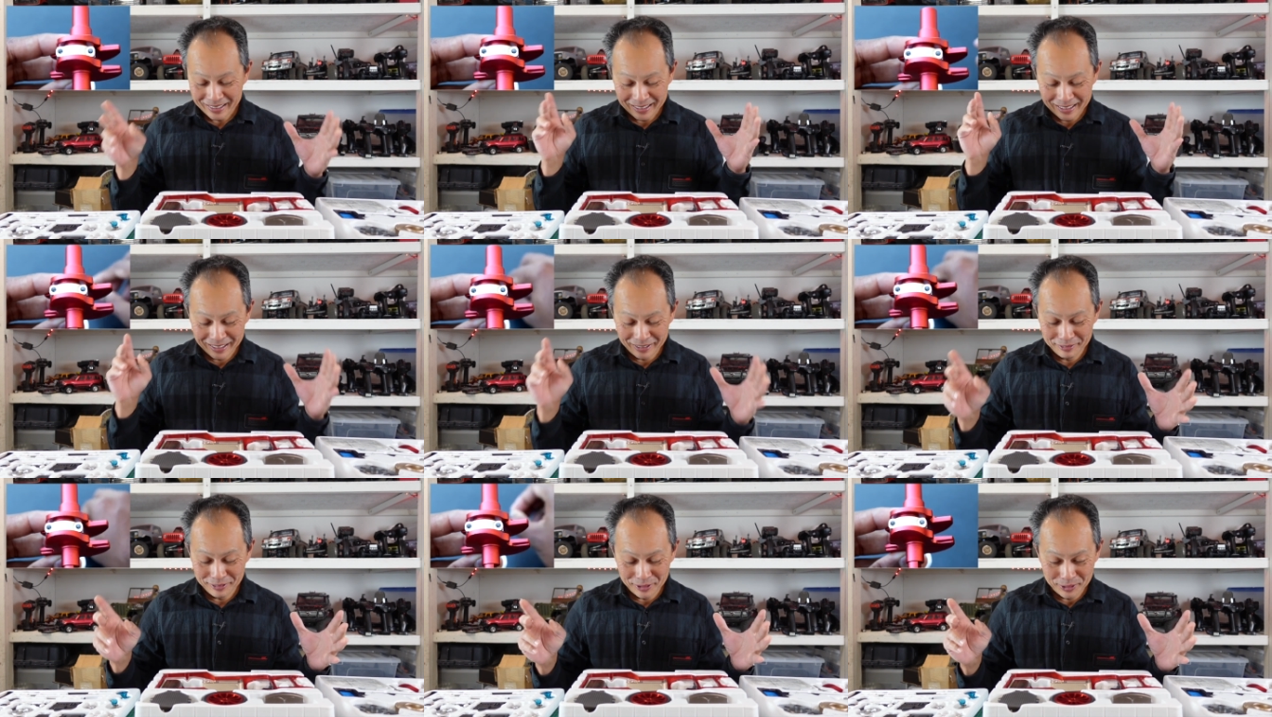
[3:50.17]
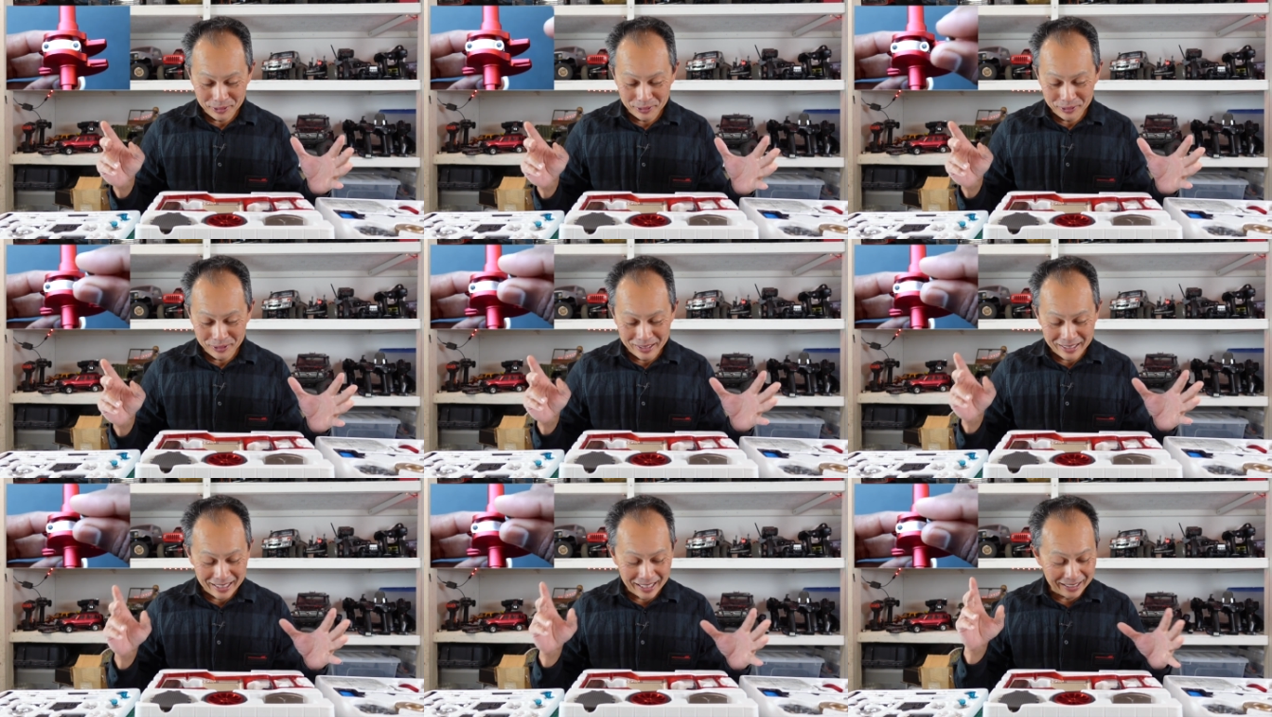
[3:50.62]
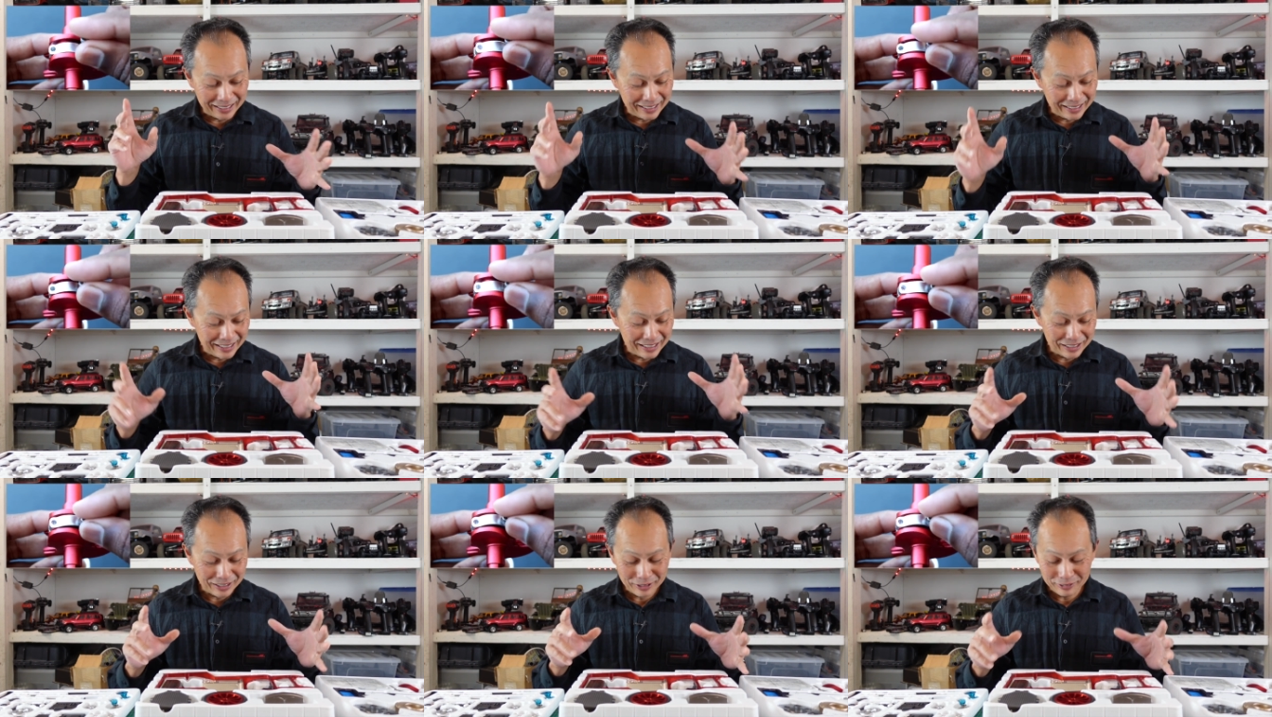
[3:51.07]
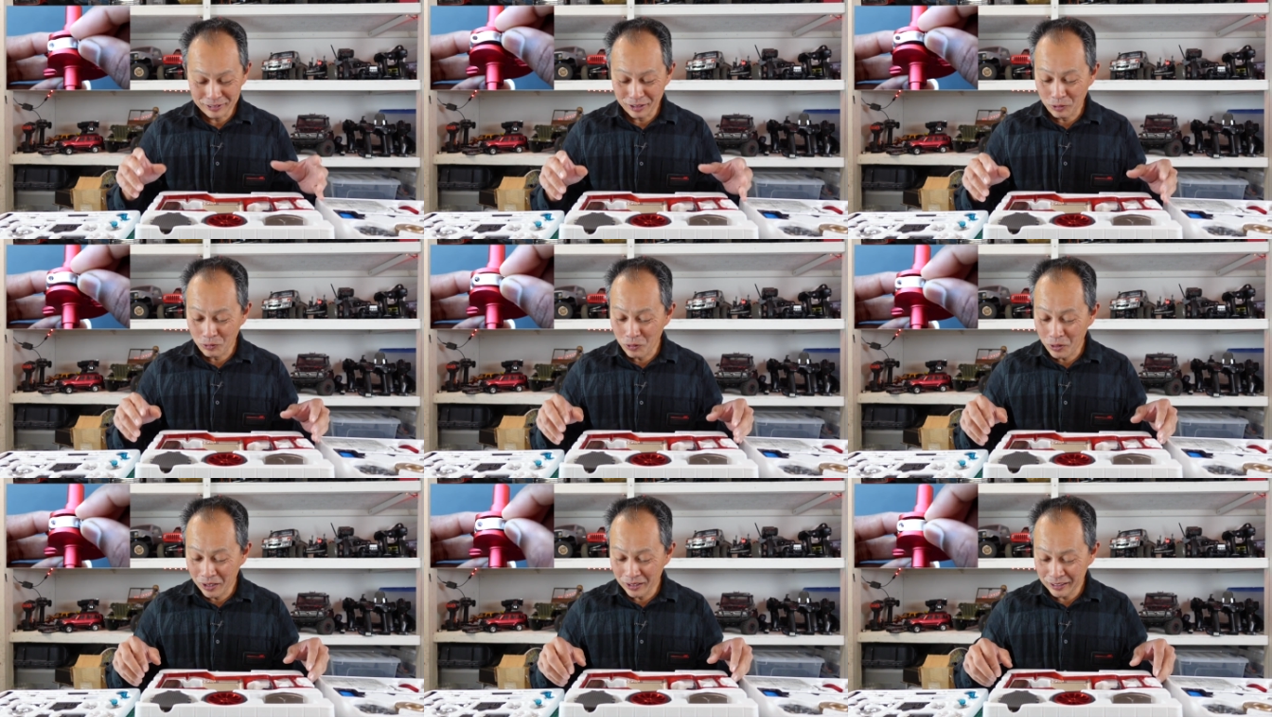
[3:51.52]
Give you the idea of the
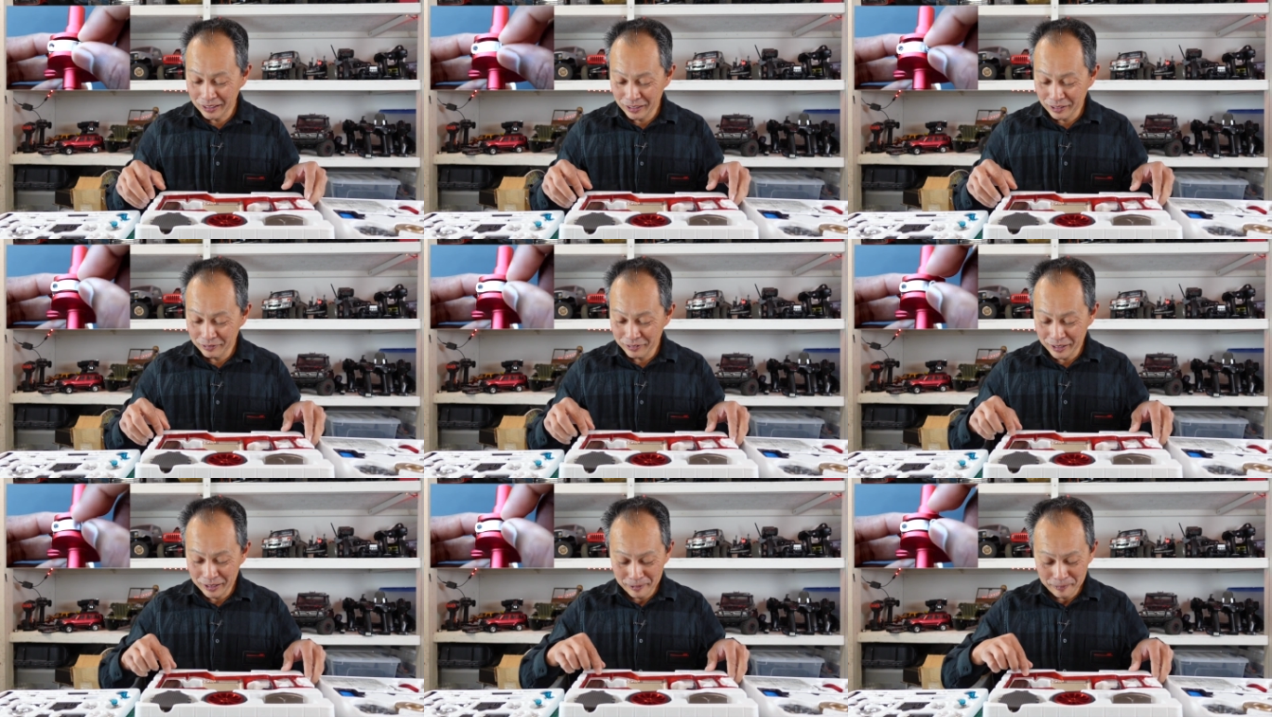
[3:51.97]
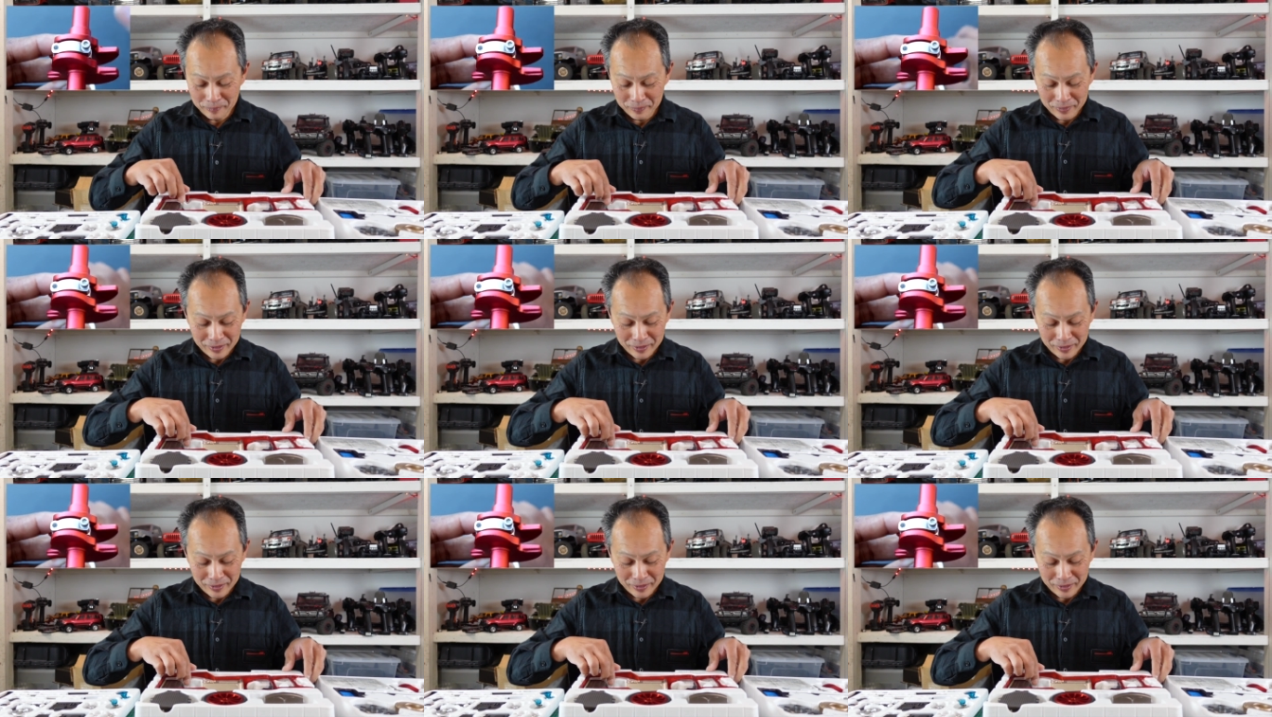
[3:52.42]
quality of it.